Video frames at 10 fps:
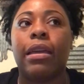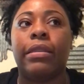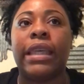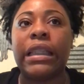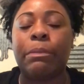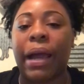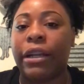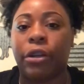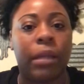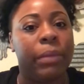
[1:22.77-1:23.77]
this
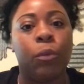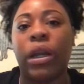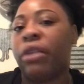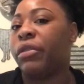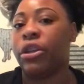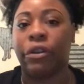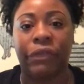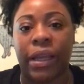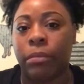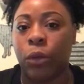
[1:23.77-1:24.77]
binder can be whatever your
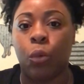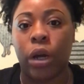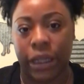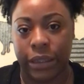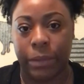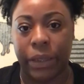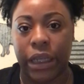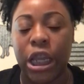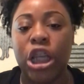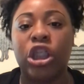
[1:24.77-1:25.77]
family want it to
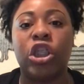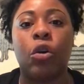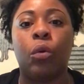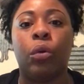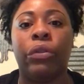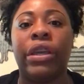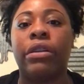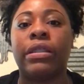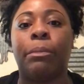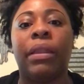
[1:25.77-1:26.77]
be. So
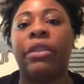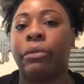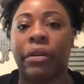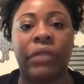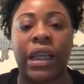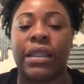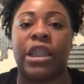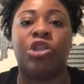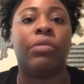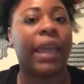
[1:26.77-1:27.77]
there's a plethora of things
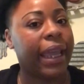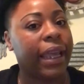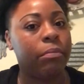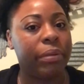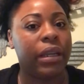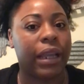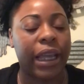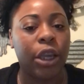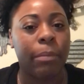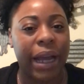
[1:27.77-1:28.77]
that you can put
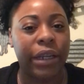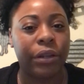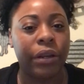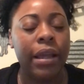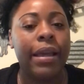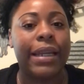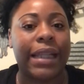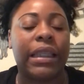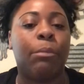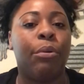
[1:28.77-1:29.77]
in your binder
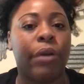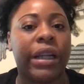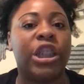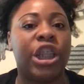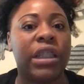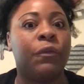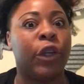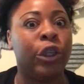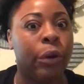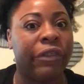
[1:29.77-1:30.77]
that's important just
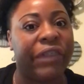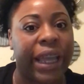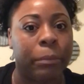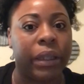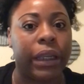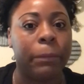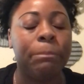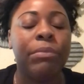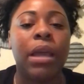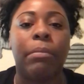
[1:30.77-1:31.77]
for your family.
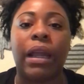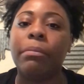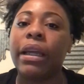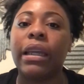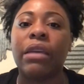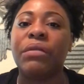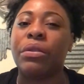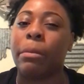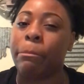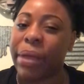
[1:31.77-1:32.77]
But I'm going to give you
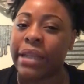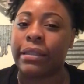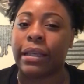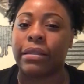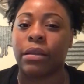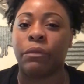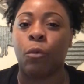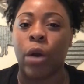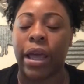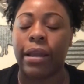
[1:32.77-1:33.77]
the basics of
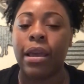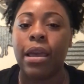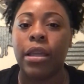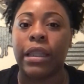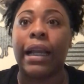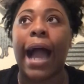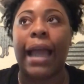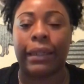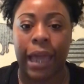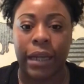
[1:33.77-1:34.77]
what the
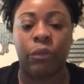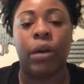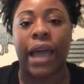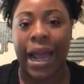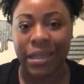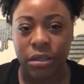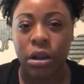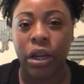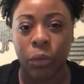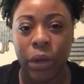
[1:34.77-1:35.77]
guideline of what I
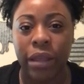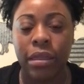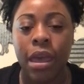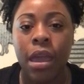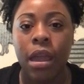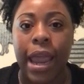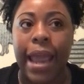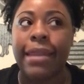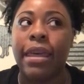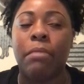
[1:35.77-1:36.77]
started with,
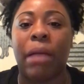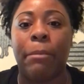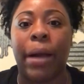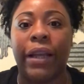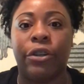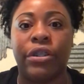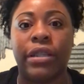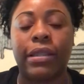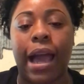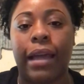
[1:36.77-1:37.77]
and then my binder
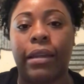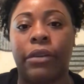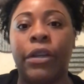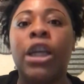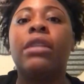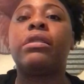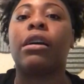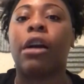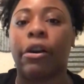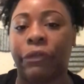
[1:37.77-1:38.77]
just kind of
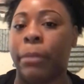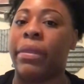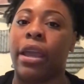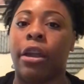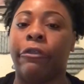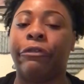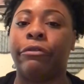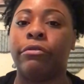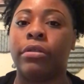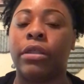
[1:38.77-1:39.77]
took off from there
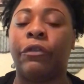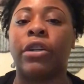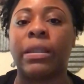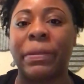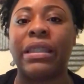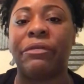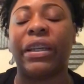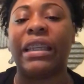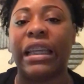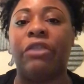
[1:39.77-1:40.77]
for a
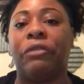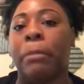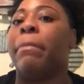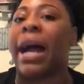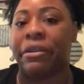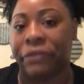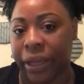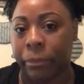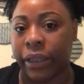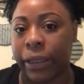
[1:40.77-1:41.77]
specific need for my
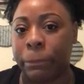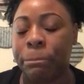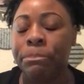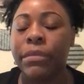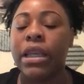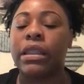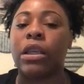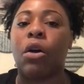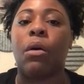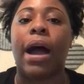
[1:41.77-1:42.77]
family.
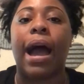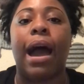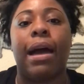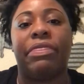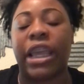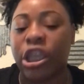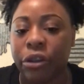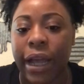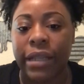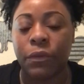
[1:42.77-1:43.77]
So thank
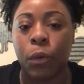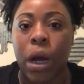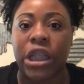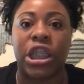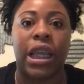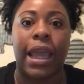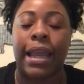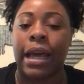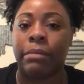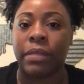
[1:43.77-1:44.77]
you guys for watching,
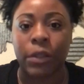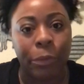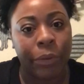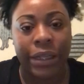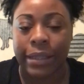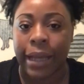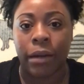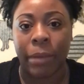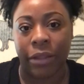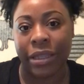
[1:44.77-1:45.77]
and I'm super excited
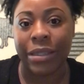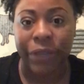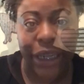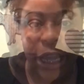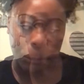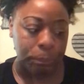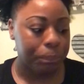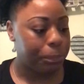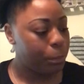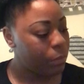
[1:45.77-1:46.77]
about this video.
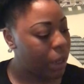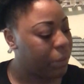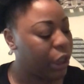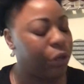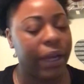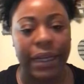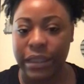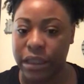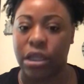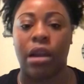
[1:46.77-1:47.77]
So I'm going to go ahead
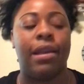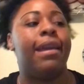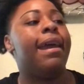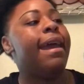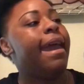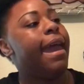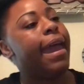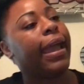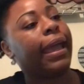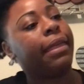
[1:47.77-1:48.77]
and start.
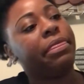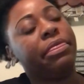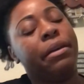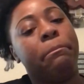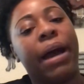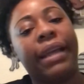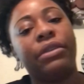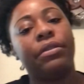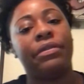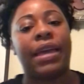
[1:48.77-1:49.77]
And the
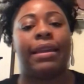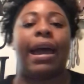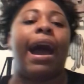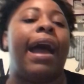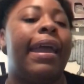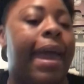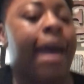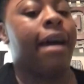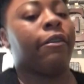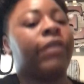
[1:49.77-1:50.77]
binder that I
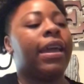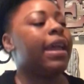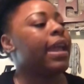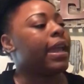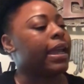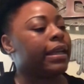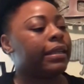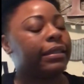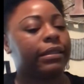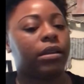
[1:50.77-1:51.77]
have
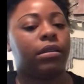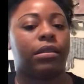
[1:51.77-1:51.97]
is